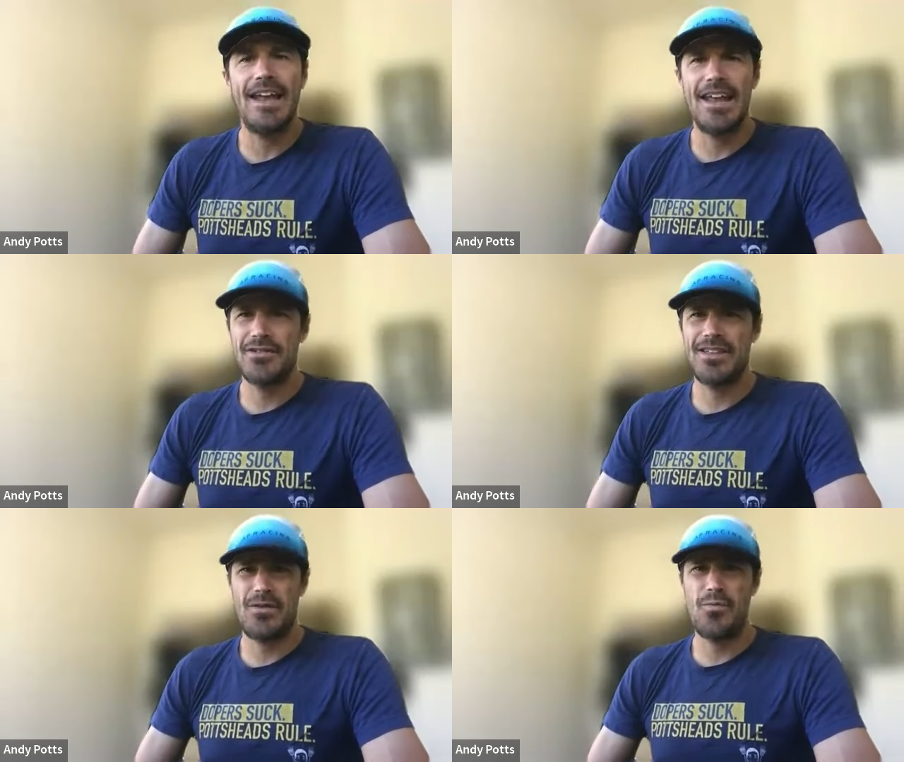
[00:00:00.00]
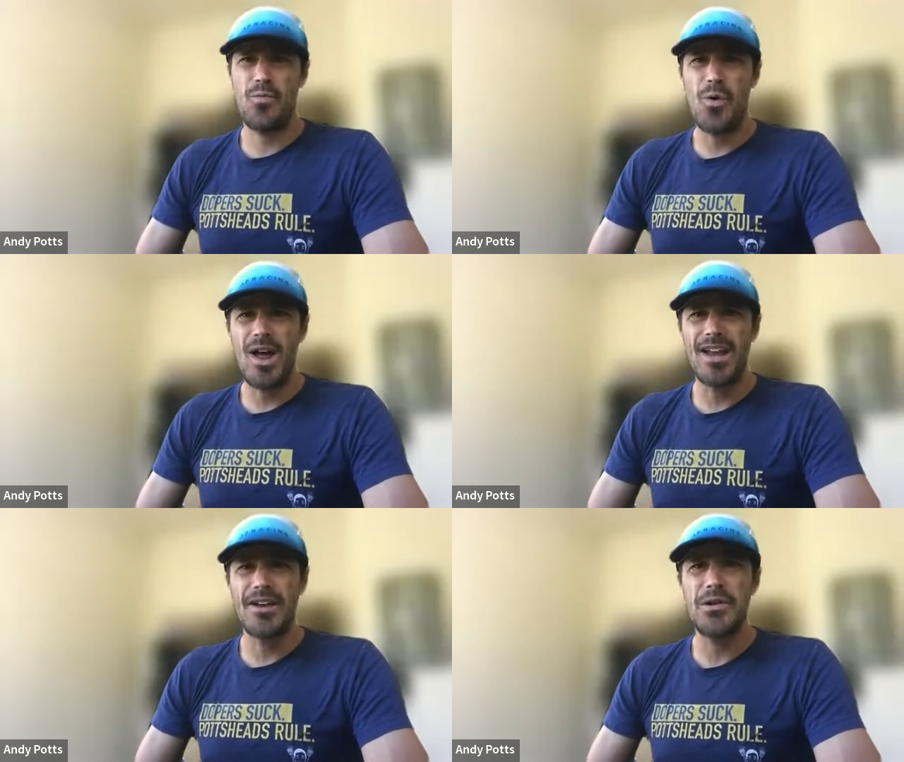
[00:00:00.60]
And you're like,
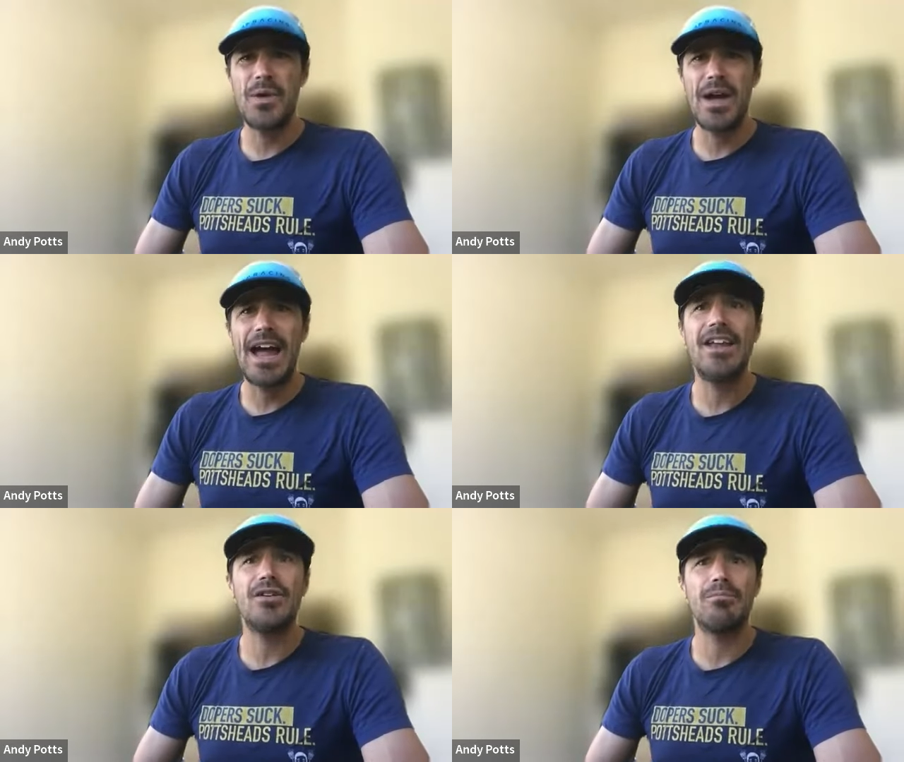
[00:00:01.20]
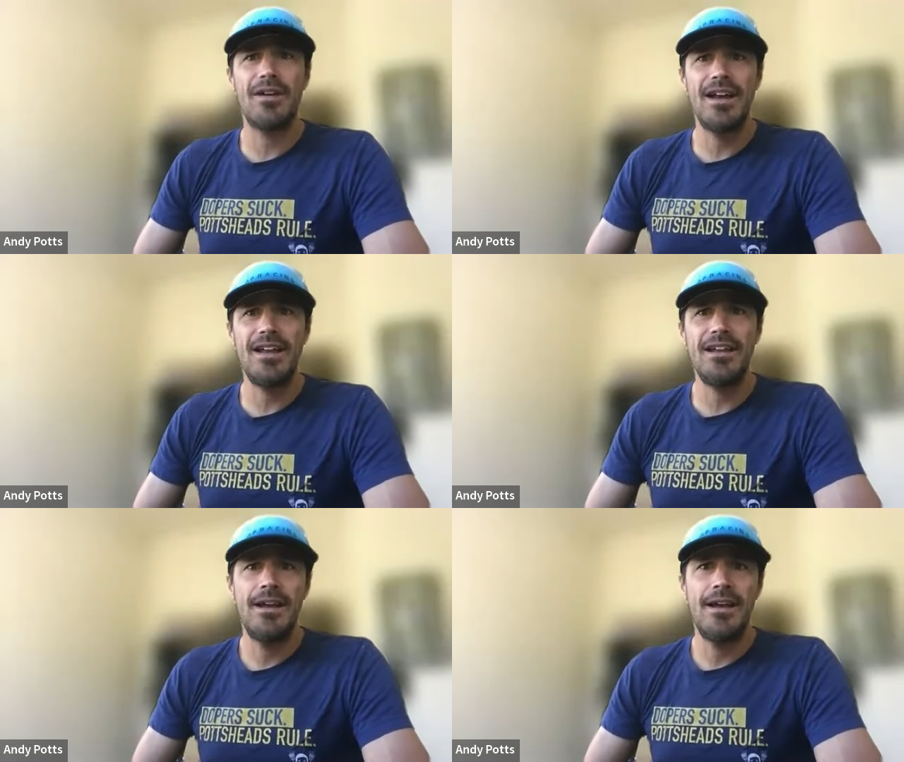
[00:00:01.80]
what? Are you out of your brain?